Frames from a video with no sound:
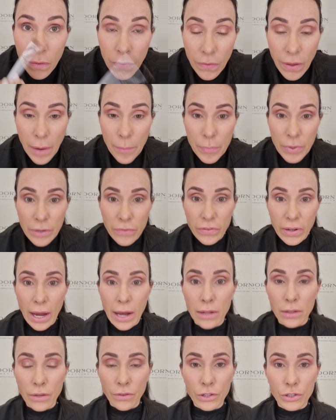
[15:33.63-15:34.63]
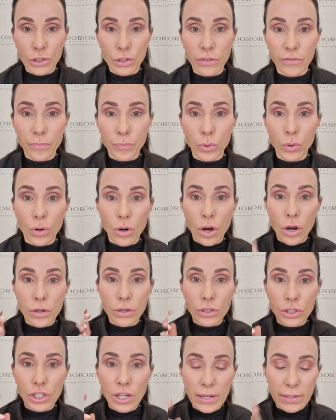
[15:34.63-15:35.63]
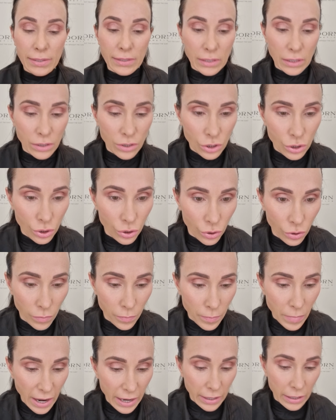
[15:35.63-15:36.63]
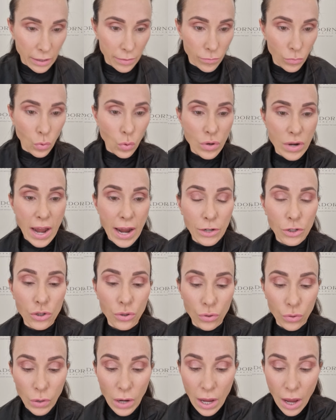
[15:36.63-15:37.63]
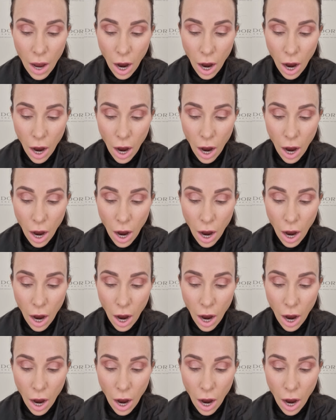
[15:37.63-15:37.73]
that bit of colour that you've put on just to make it more natural.